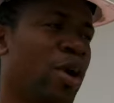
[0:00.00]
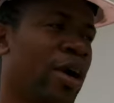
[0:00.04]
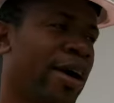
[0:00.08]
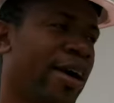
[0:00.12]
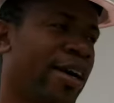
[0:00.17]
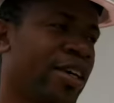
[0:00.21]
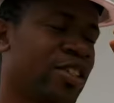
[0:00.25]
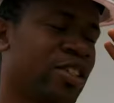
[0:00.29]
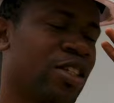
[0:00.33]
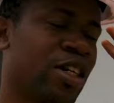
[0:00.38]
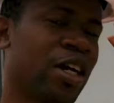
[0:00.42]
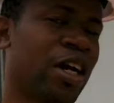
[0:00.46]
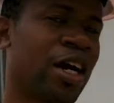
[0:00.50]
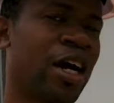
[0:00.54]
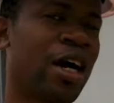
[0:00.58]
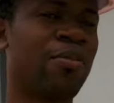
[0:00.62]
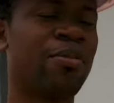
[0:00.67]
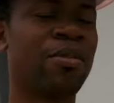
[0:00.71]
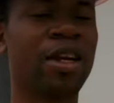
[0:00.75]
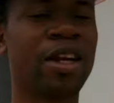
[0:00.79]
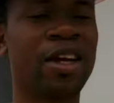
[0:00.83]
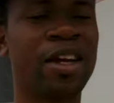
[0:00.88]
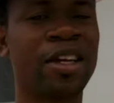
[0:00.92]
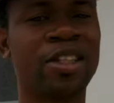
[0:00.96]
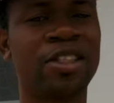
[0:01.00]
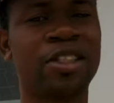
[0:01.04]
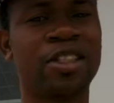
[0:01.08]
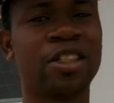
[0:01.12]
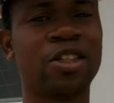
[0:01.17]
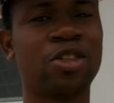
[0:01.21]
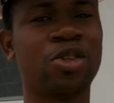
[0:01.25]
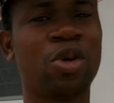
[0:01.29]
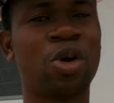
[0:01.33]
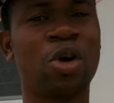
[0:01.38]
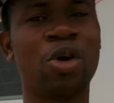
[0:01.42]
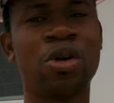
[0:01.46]
works the cabinets
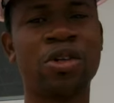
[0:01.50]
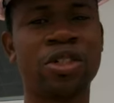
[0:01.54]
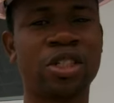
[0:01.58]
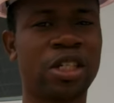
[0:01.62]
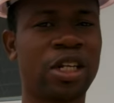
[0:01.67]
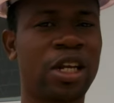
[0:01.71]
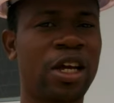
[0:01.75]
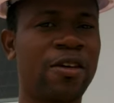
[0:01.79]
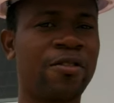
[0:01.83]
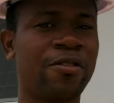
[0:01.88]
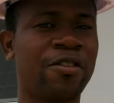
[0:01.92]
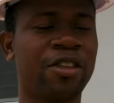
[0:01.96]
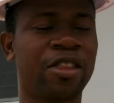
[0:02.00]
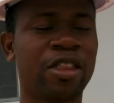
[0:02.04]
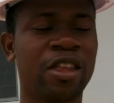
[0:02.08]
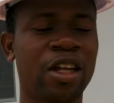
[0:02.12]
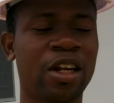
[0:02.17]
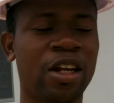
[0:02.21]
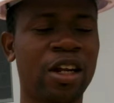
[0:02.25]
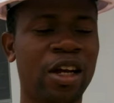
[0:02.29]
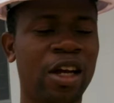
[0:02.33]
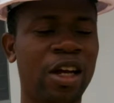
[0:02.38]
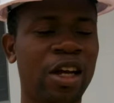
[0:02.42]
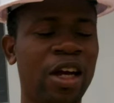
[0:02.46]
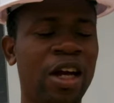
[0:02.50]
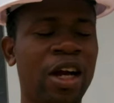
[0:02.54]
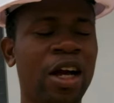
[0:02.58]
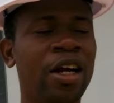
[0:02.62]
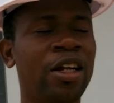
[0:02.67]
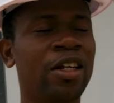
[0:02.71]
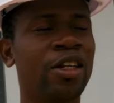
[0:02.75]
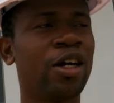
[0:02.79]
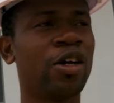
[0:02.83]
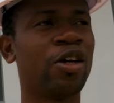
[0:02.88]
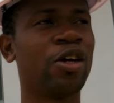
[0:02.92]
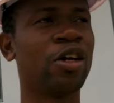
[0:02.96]
the doors and everything
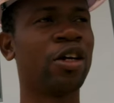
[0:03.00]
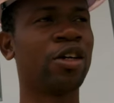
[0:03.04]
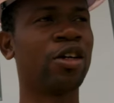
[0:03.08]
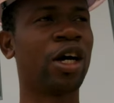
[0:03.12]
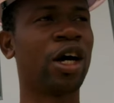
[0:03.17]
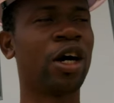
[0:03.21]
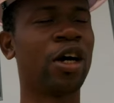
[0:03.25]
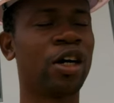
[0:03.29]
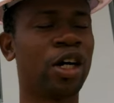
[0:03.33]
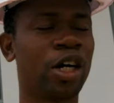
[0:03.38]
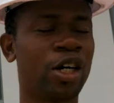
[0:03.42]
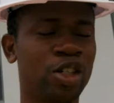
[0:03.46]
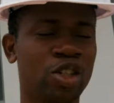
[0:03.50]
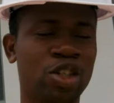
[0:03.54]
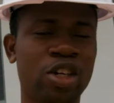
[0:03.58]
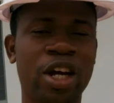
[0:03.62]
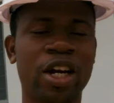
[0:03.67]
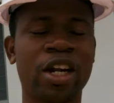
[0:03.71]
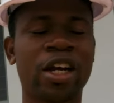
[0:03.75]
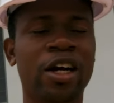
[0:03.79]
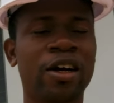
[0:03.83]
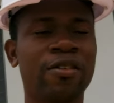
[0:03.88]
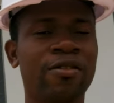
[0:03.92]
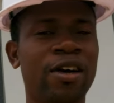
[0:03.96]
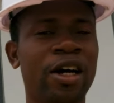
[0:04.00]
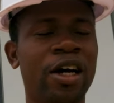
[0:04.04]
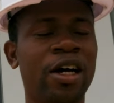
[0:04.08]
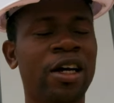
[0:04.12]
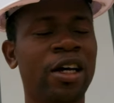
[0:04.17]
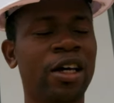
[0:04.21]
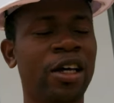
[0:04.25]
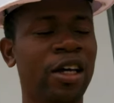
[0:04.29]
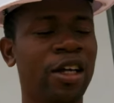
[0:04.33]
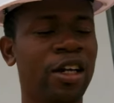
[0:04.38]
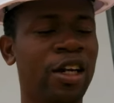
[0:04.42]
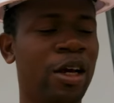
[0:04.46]
the, I'll try and cover
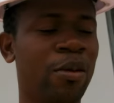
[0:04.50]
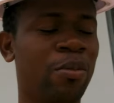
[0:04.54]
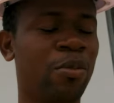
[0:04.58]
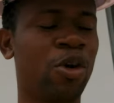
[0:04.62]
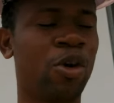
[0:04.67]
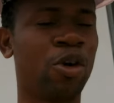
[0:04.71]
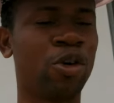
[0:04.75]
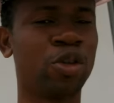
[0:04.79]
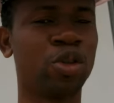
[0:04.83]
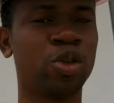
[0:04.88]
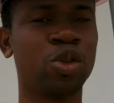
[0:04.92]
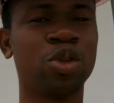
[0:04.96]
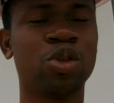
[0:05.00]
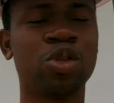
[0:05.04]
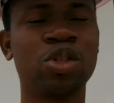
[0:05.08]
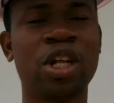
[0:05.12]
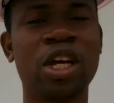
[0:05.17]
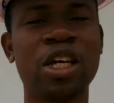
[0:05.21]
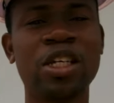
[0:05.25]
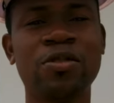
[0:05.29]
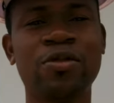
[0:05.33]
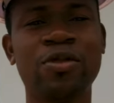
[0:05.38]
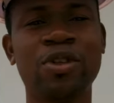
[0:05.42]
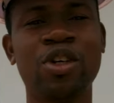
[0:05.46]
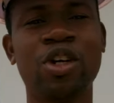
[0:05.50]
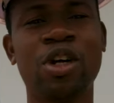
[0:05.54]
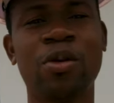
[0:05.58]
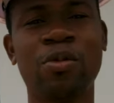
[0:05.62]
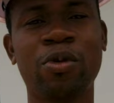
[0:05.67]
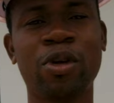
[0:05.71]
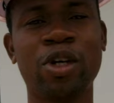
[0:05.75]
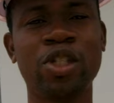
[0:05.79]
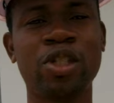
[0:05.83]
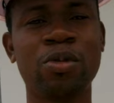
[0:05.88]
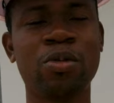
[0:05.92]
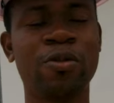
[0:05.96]
them all. So today's video,
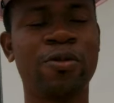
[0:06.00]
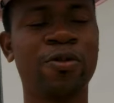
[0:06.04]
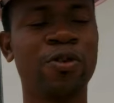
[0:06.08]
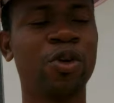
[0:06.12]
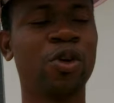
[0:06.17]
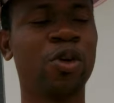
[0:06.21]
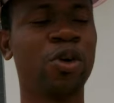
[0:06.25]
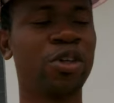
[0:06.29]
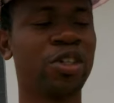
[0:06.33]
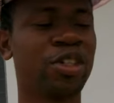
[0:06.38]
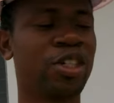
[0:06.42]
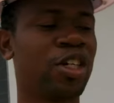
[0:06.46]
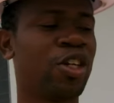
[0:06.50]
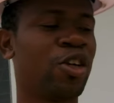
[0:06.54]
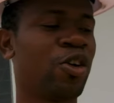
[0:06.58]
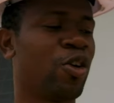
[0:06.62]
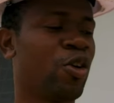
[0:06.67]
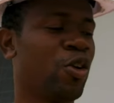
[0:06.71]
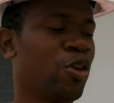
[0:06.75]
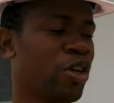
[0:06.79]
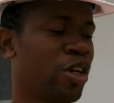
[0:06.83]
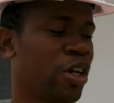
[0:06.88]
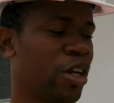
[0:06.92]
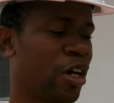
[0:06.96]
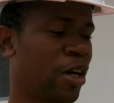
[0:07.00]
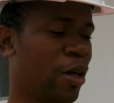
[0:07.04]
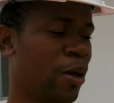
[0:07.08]
I'm going to be focusing on